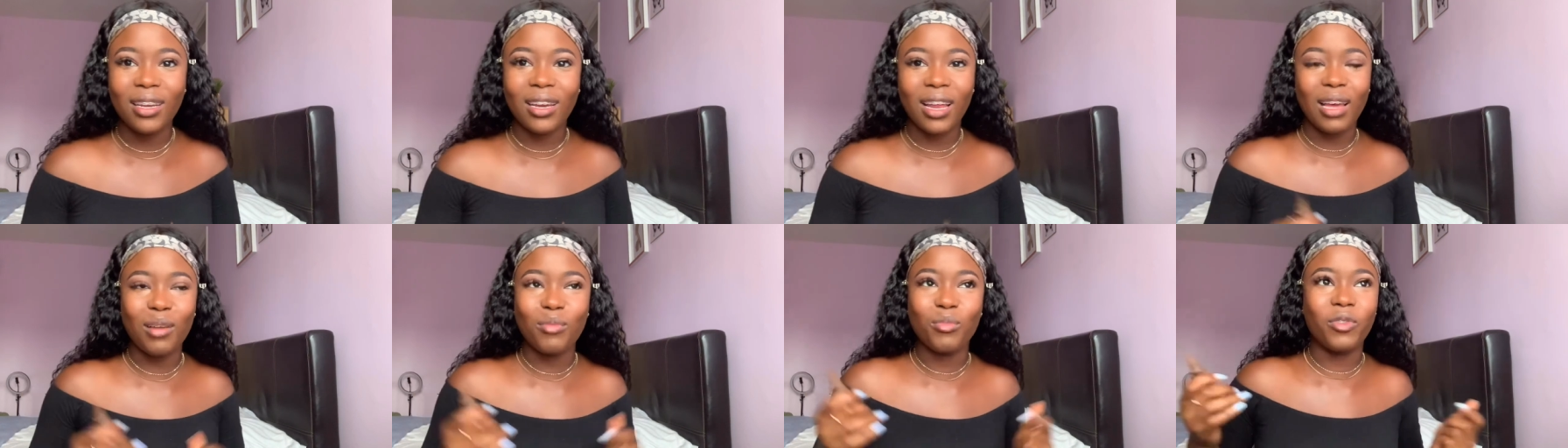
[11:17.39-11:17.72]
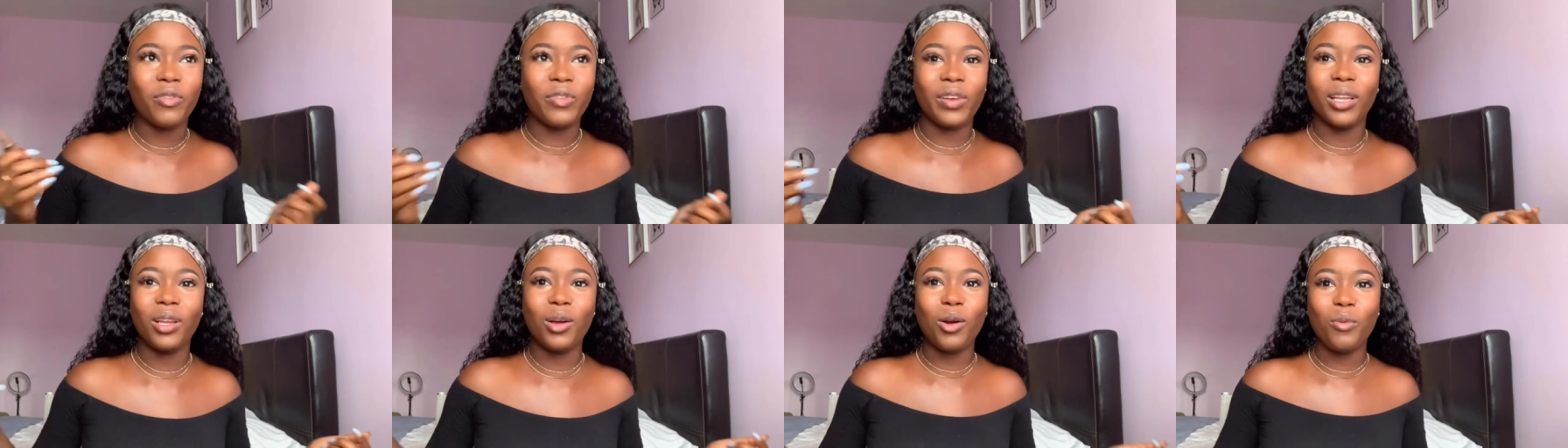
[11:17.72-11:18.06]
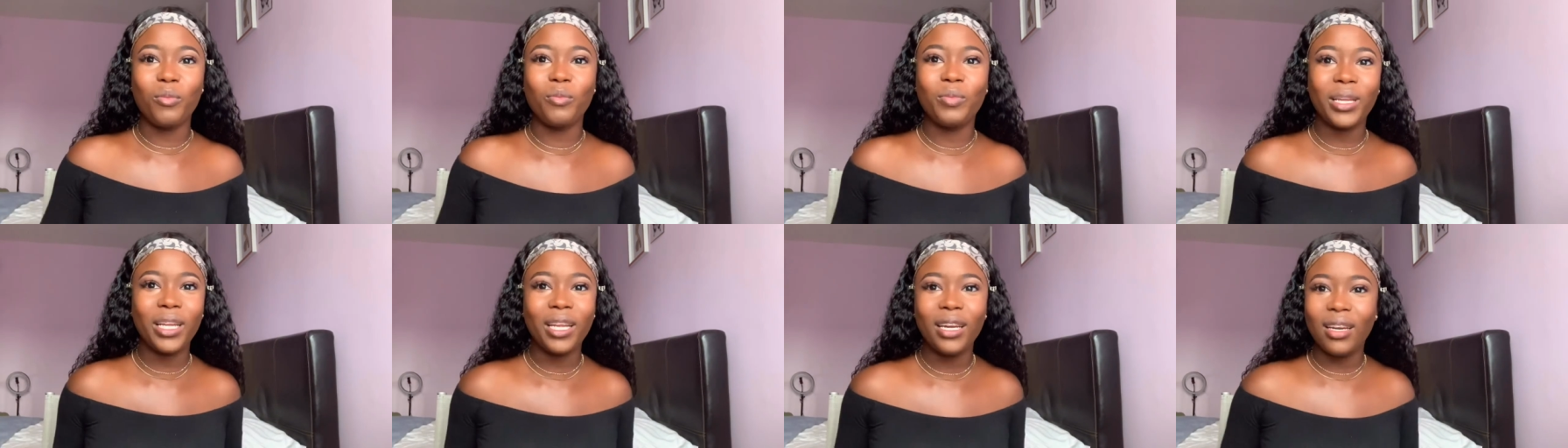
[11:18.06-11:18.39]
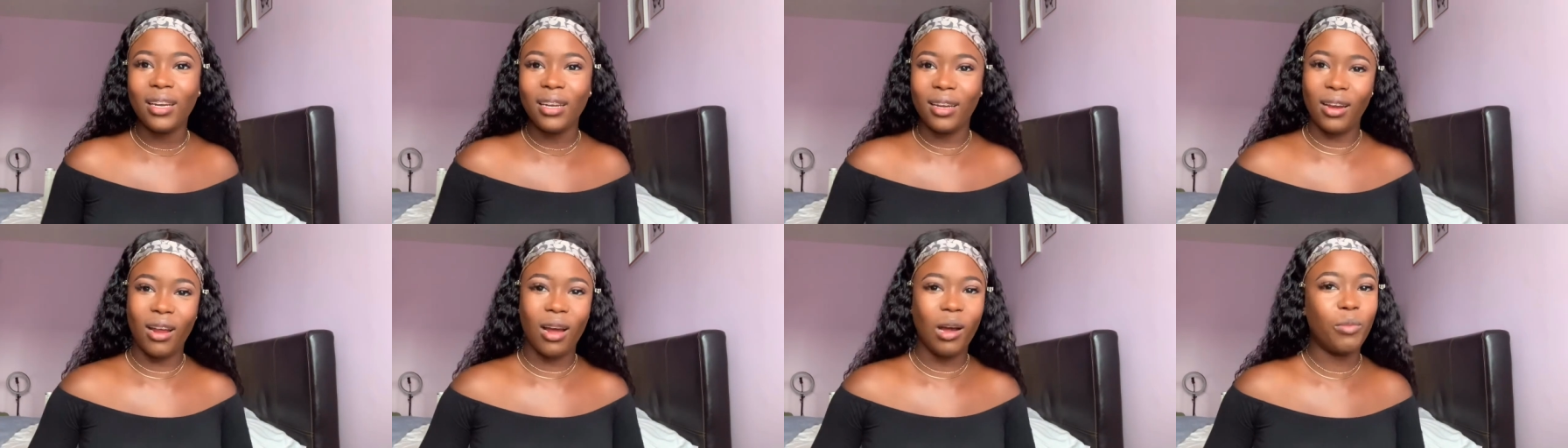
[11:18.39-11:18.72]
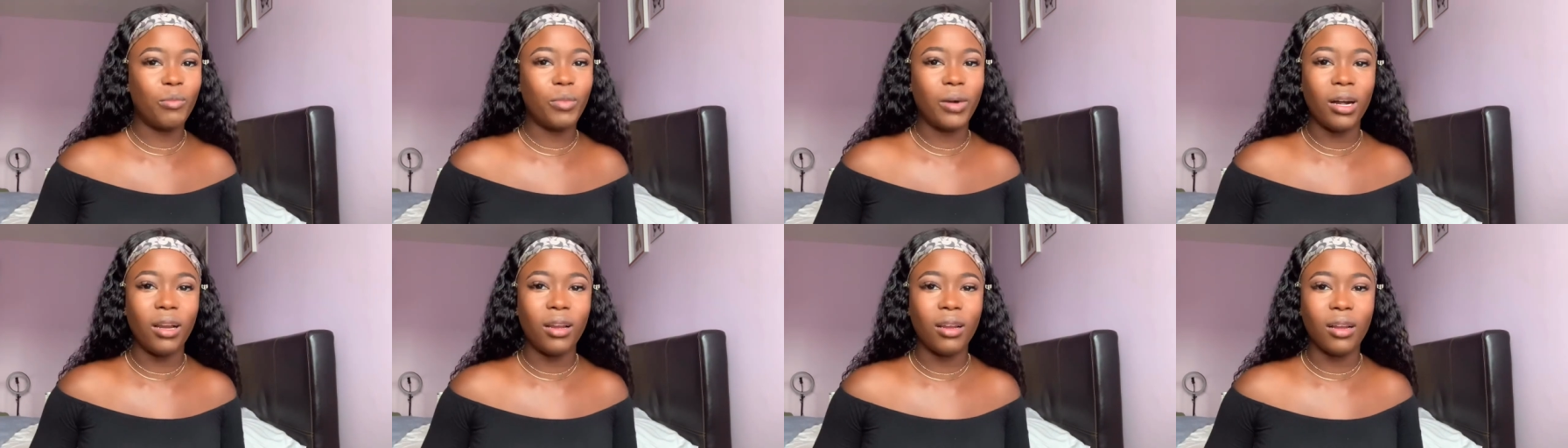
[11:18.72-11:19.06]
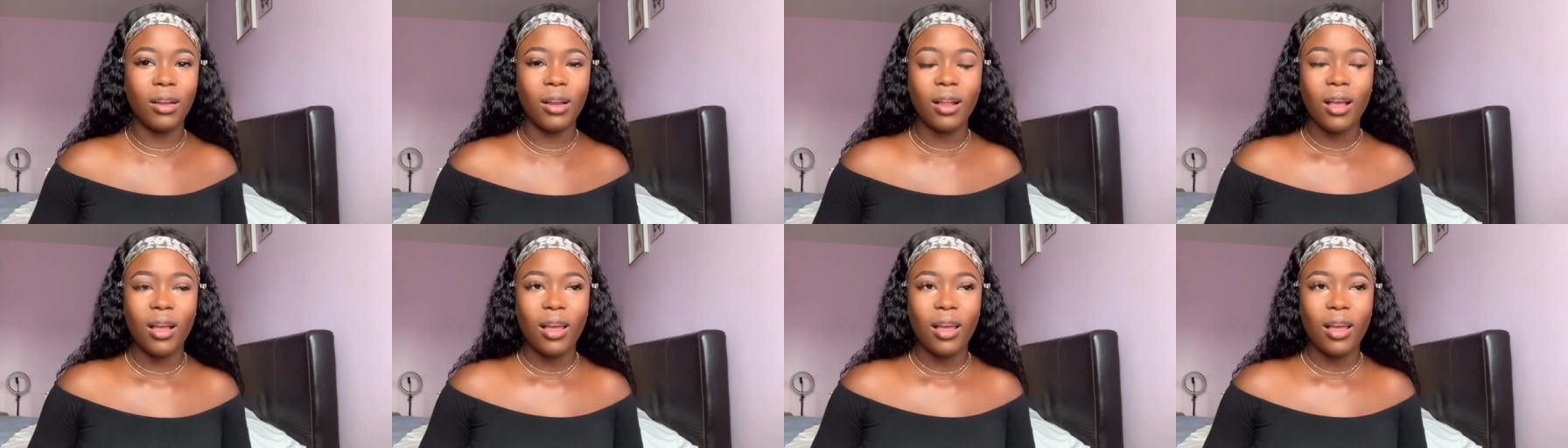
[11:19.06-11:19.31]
Like, I feel completely normal.